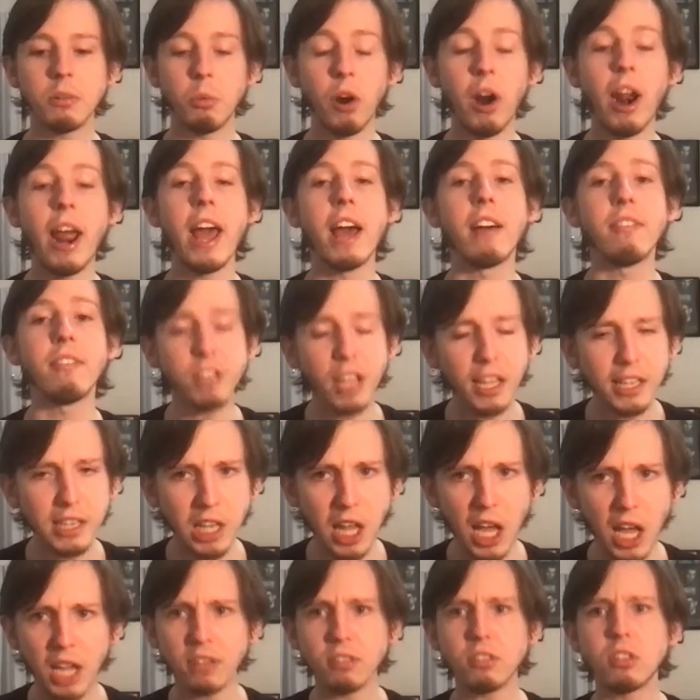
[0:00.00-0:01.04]
where I have
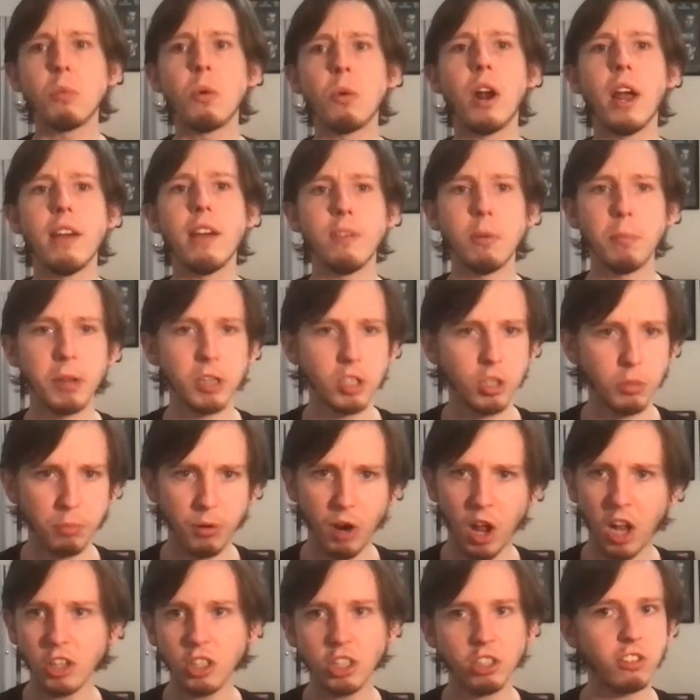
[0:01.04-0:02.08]
deadlines and where I have a bunch of
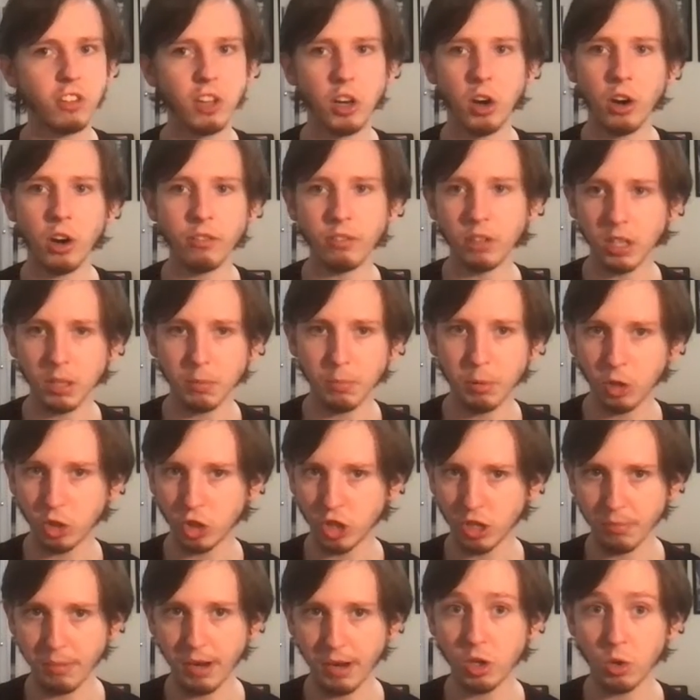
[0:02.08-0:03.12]
projects that aren't really
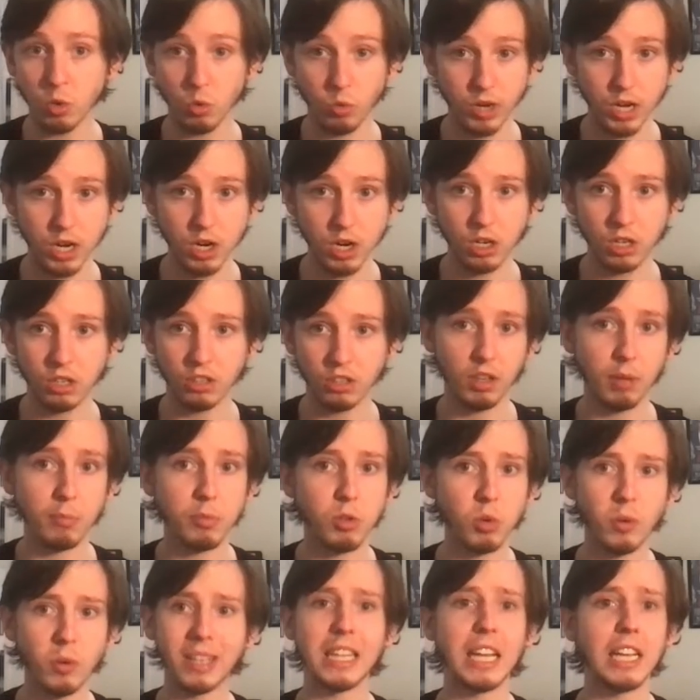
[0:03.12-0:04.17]
pushing my career because I'm
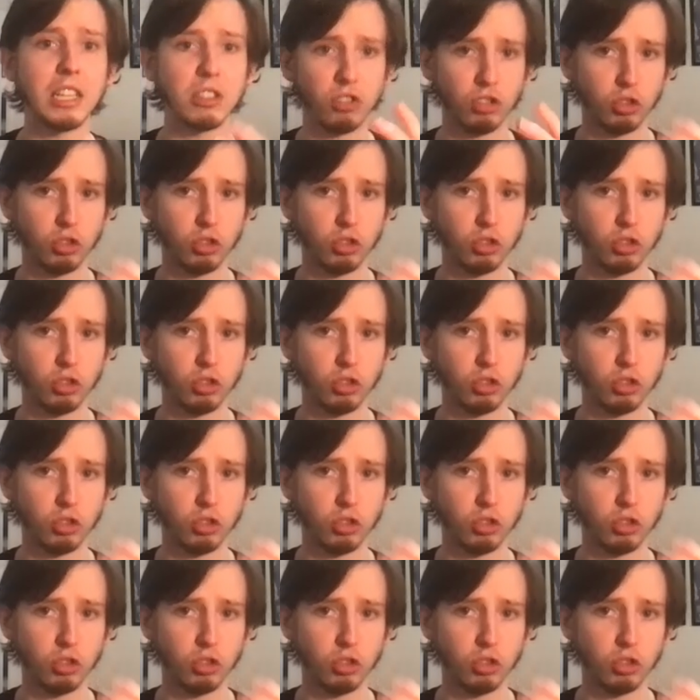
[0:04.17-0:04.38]
doing like